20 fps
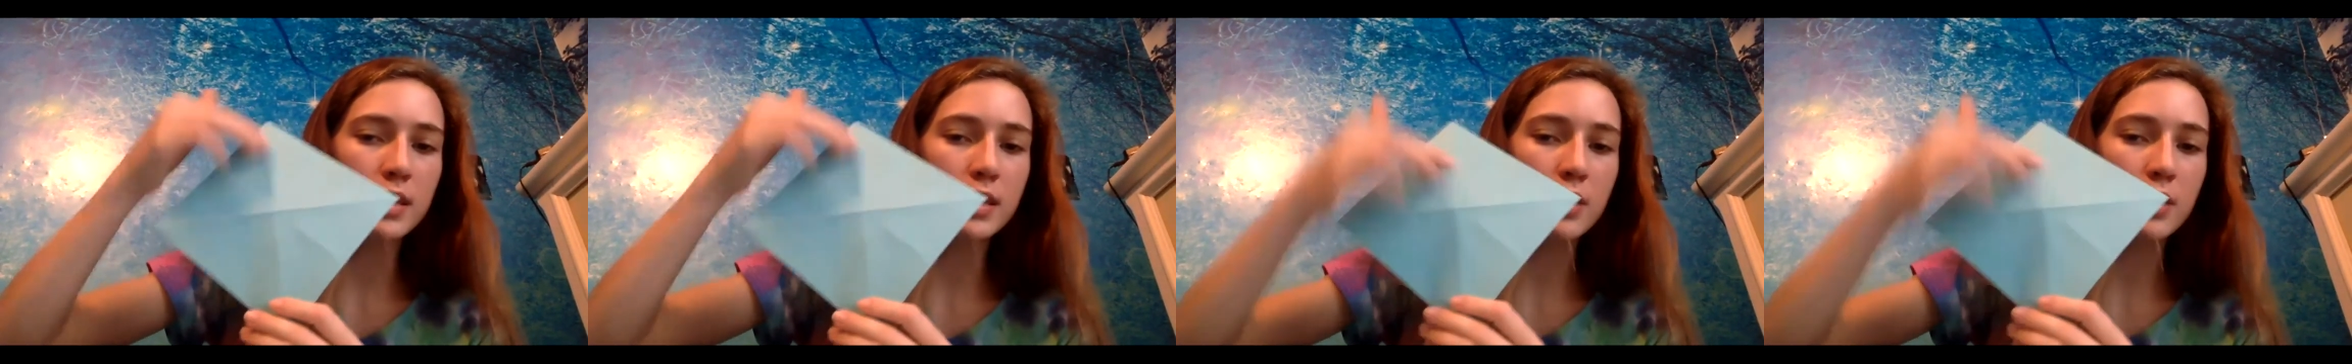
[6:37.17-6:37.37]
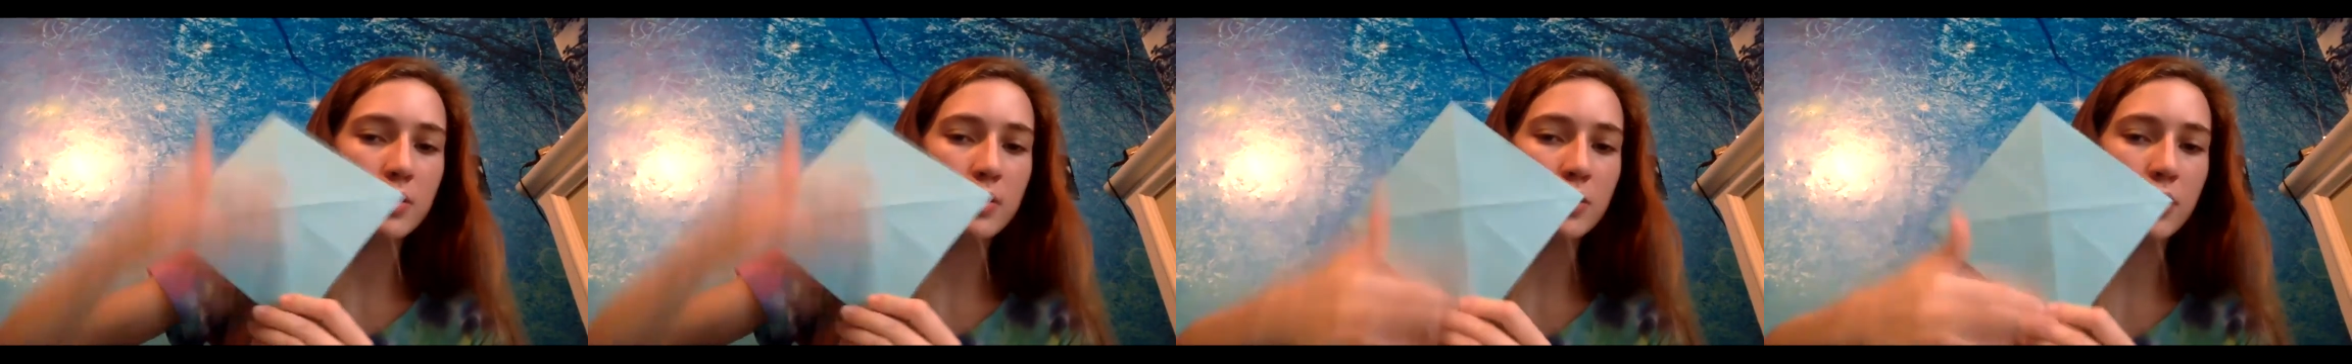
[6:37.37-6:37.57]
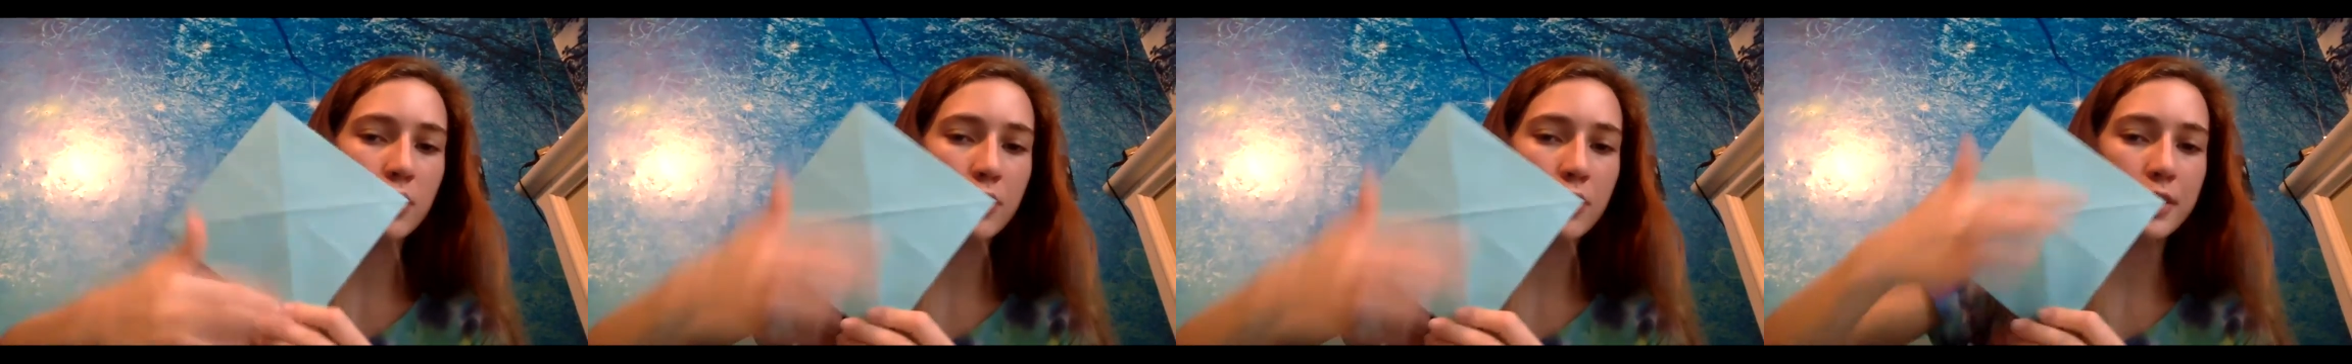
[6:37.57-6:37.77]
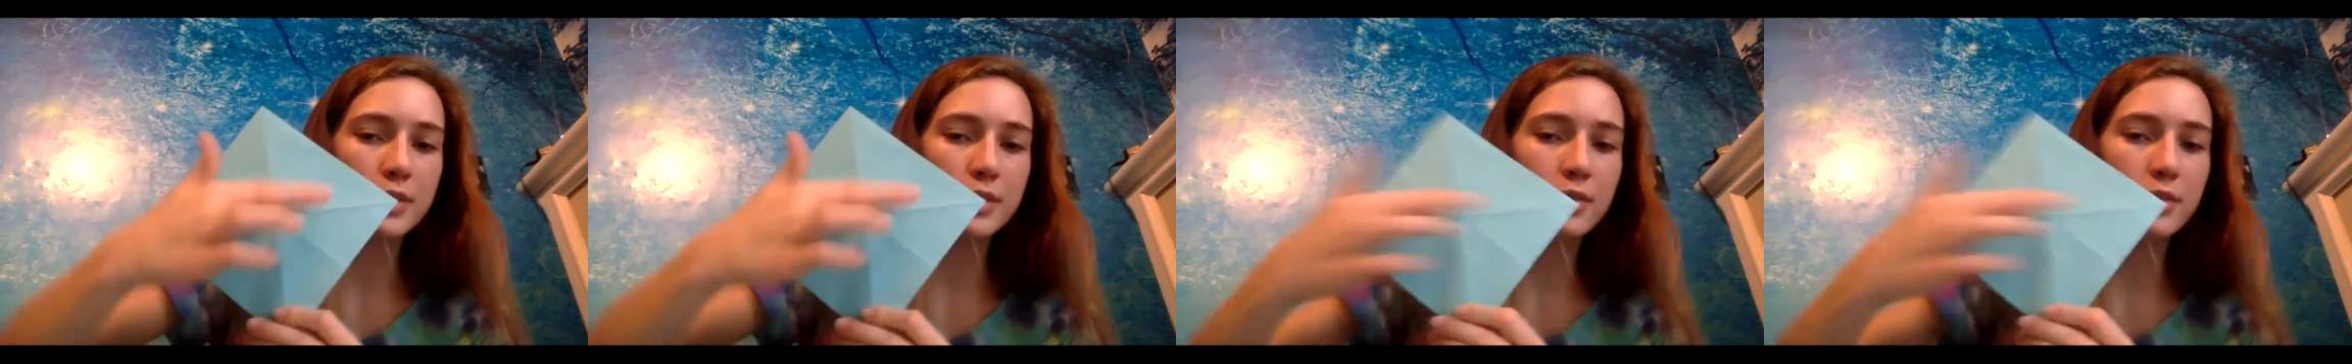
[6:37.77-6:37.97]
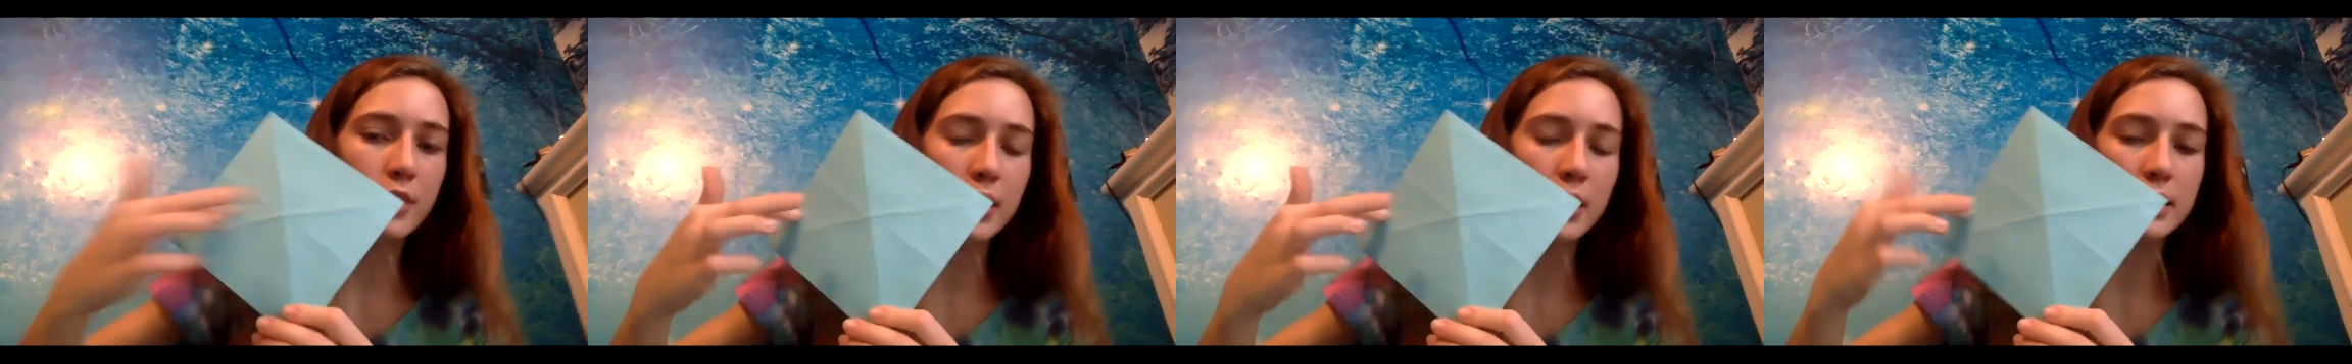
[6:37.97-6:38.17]
those are the
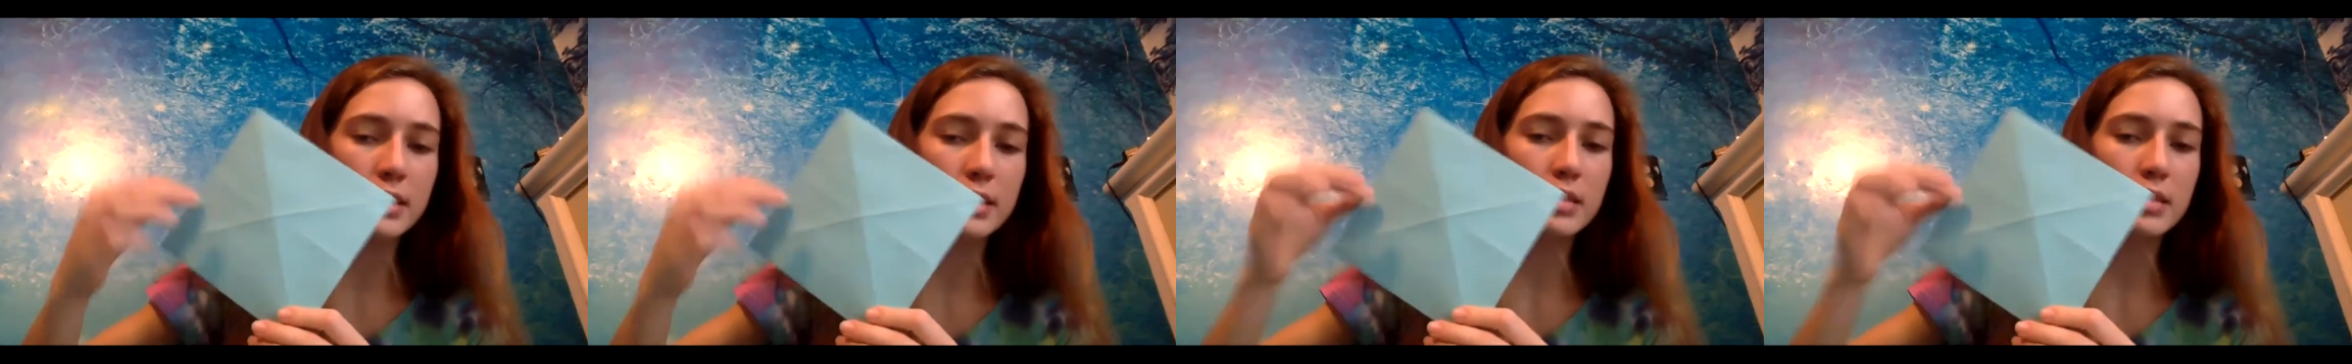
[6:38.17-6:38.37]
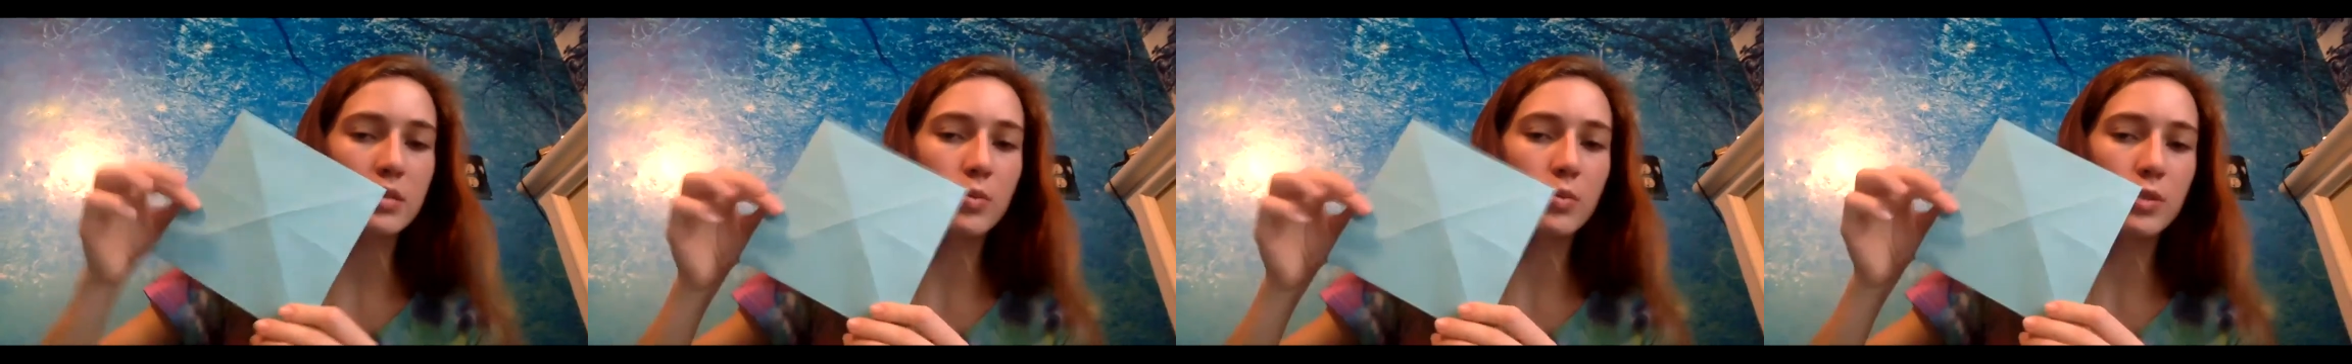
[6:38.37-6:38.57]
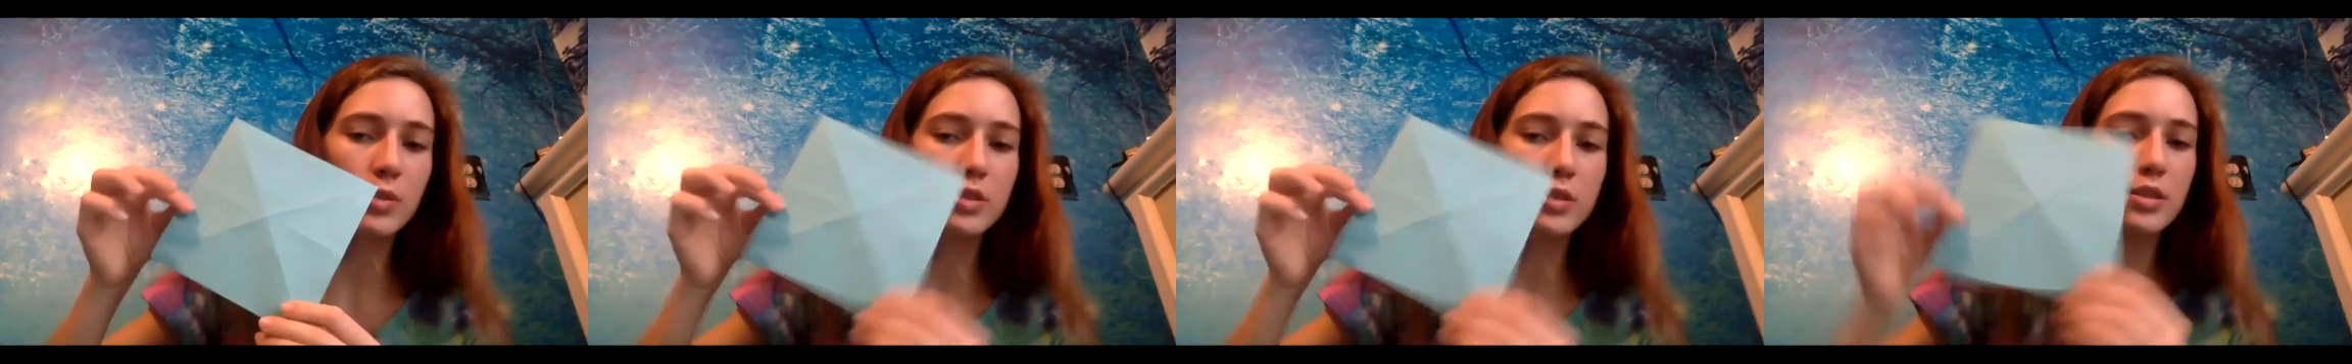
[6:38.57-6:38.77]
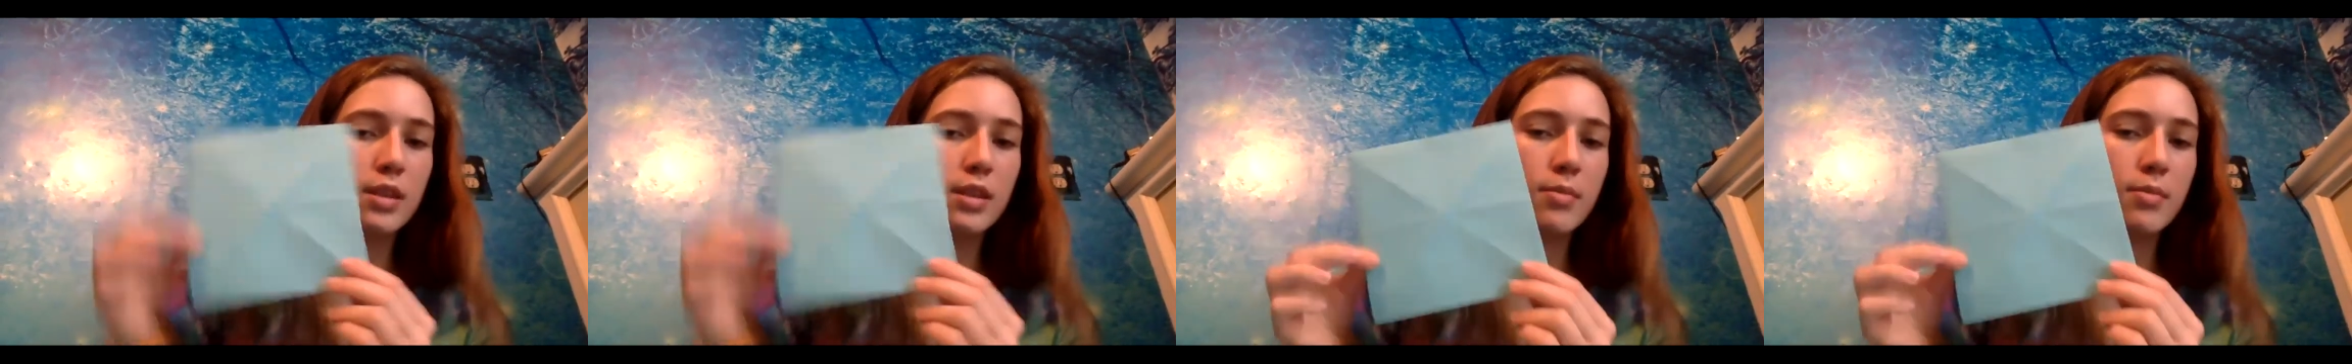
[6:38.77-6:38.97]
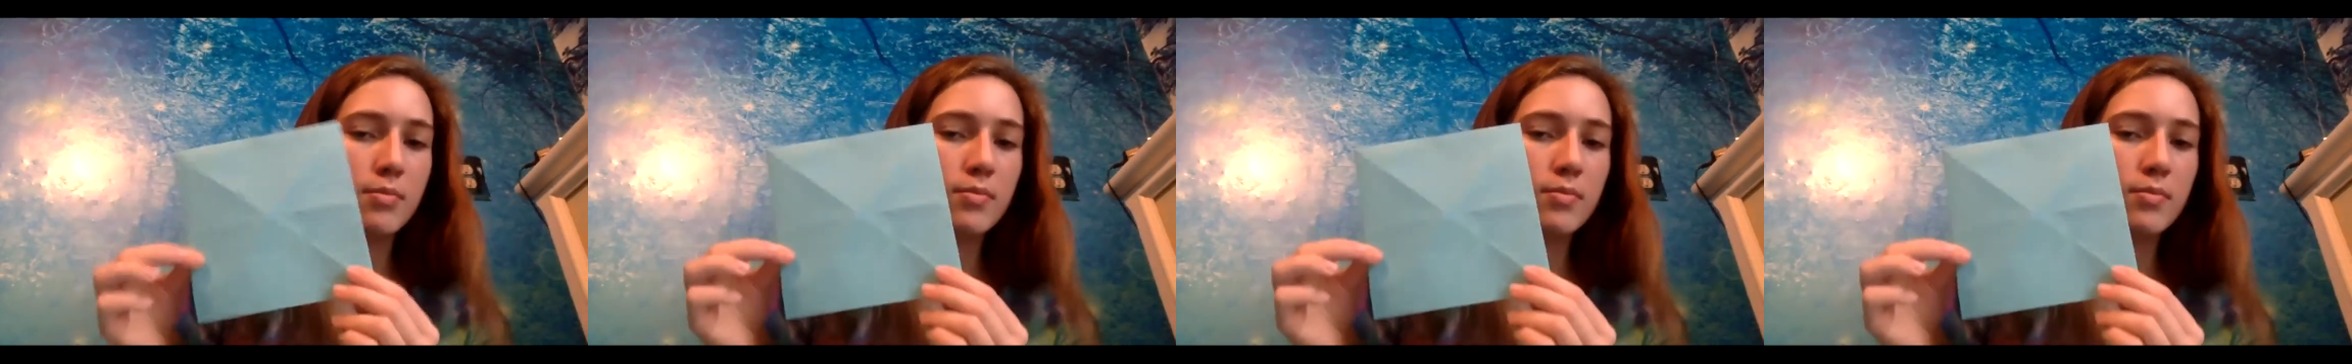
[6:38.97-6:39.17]
crisscrosses. So we're just
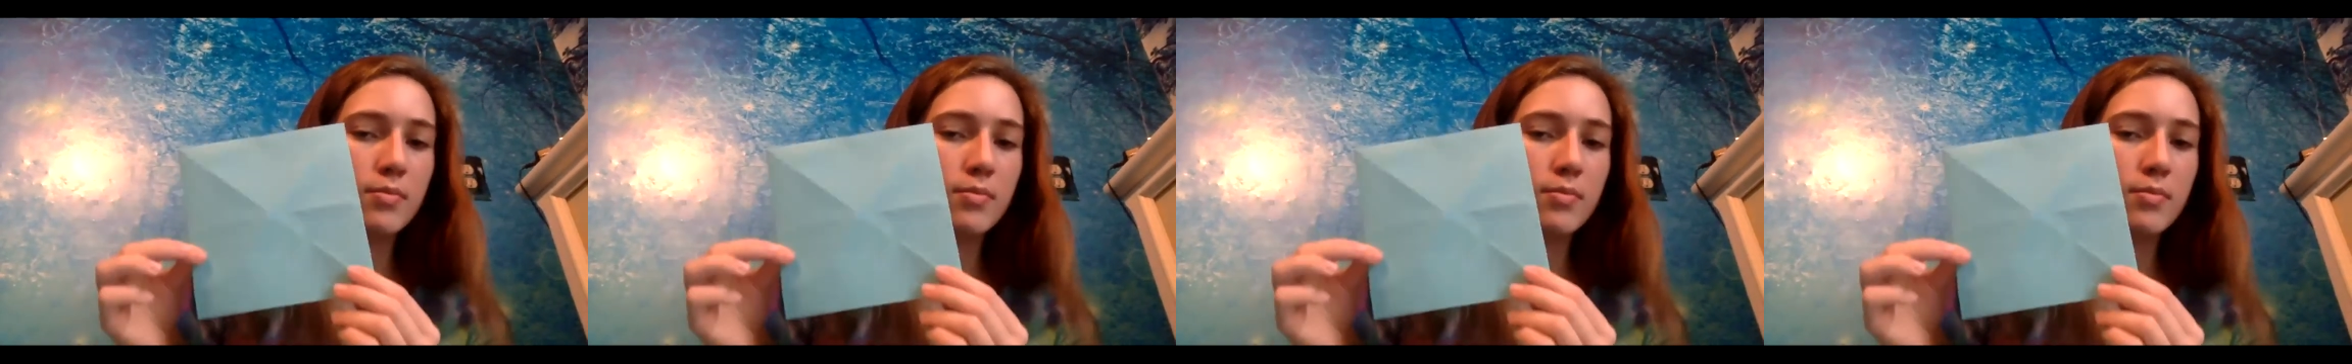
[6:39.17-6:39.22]
going to